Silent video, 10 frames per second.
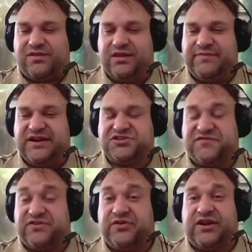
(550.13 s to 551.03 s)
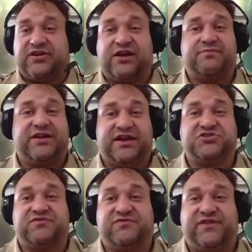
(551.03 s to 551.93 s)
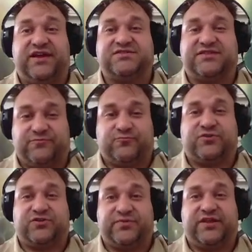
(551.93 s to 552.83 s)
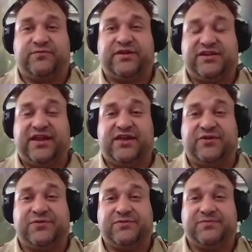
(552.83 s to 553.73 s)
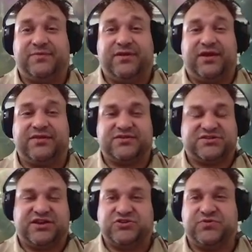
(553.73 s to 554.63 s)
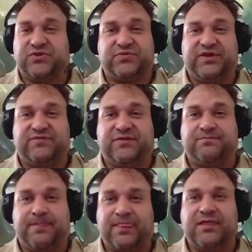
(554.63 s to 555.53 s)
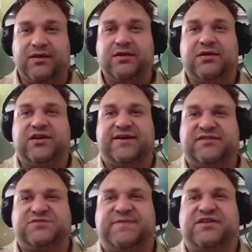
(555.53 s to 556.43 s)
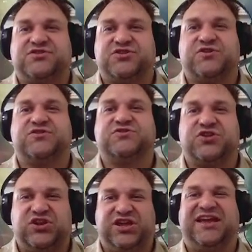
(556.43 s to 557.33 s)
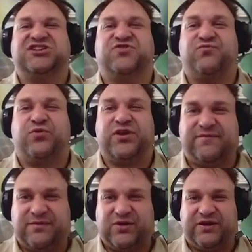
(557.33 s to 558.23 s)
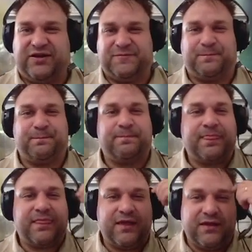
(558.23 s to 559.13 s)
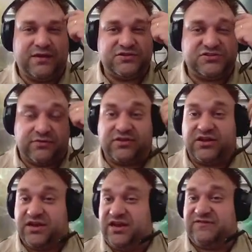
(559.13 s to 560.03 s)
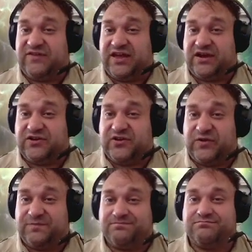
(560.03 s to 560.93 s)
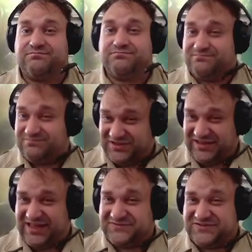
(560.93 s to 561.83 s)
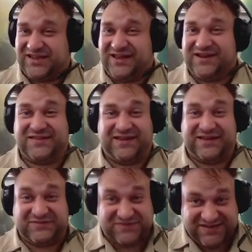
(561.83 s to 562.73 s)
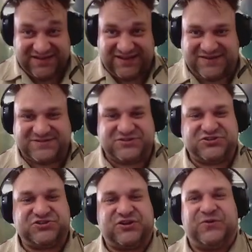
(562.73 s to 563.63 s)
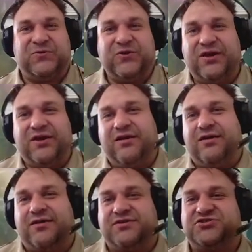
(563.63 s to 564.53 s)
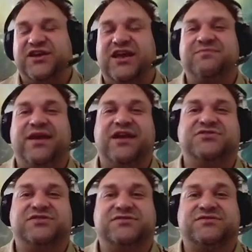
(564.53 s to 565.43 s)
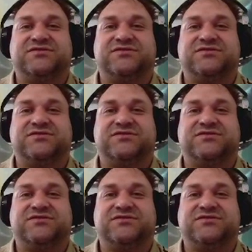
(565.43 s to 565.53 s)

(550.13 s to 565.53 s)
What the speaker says: if you had a combination of feats that worked really well together, and there's like 2 or 3 of them. You have to spend a turn turning each of one of them on. So the Yaniv cannot do it, but the elves can, and the elves did. So our Shade Mages